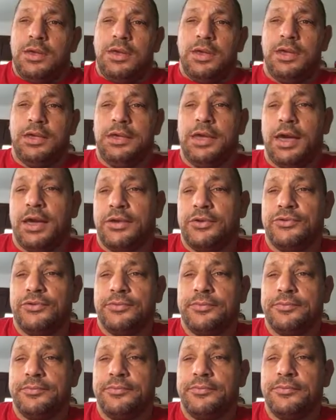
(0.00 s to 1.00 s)
Hey
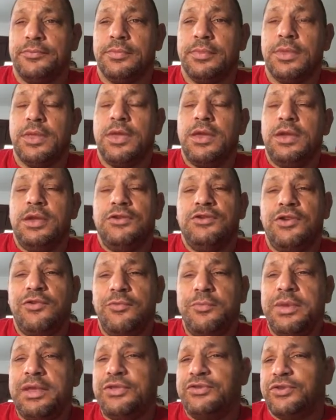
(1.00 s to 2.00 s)
guys, do you
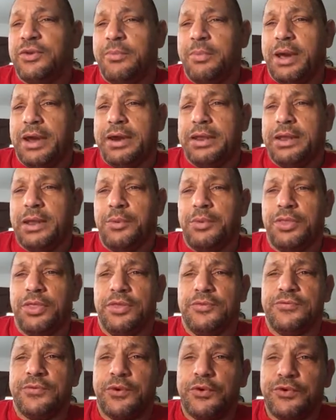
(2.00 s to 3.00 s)
ever meet somebody and within
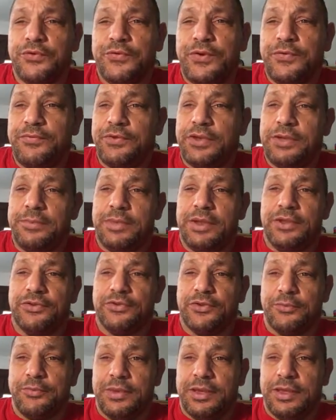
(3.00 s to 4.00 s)
the first 15
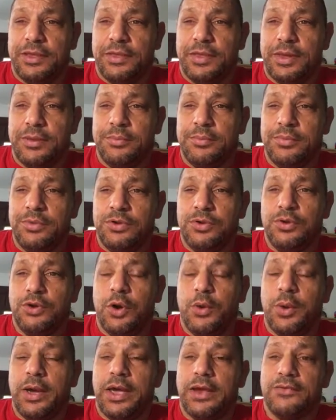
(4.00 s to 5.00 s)
minutes of meeting them, you
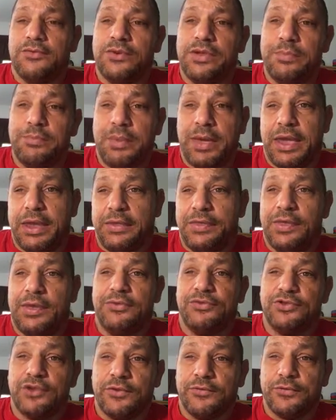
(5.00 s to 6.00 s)
know every pain
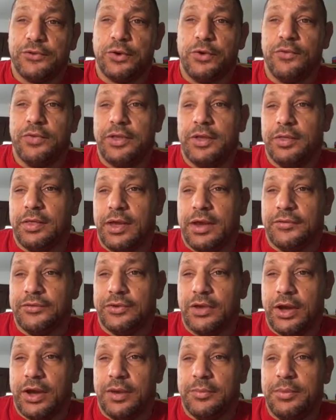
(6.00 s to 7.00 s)
they've suffered over their
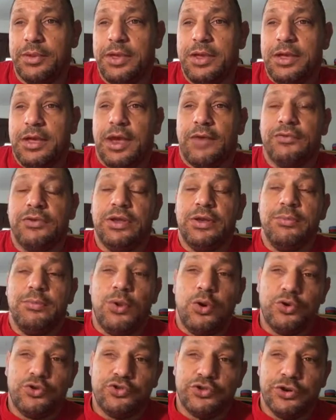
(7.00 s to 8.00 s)
lifetime, every
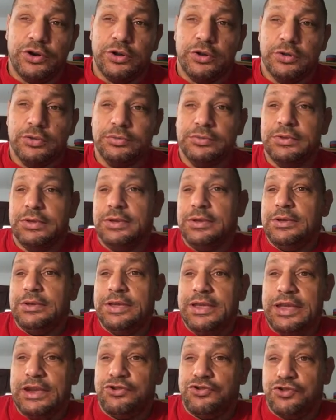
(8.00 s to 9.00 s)
emotional
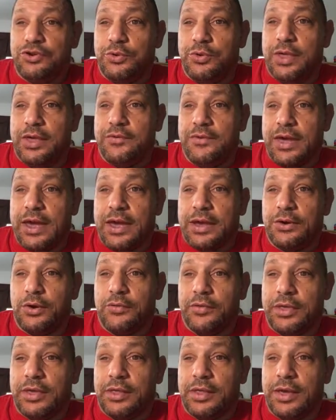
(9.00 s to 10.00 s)
issue they've had
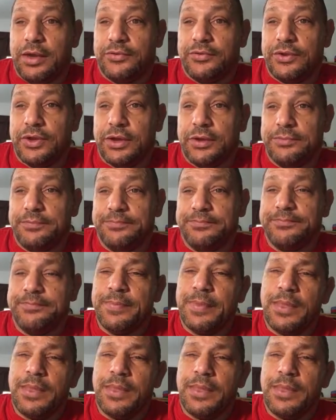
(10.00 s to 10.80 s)
over their lifetime?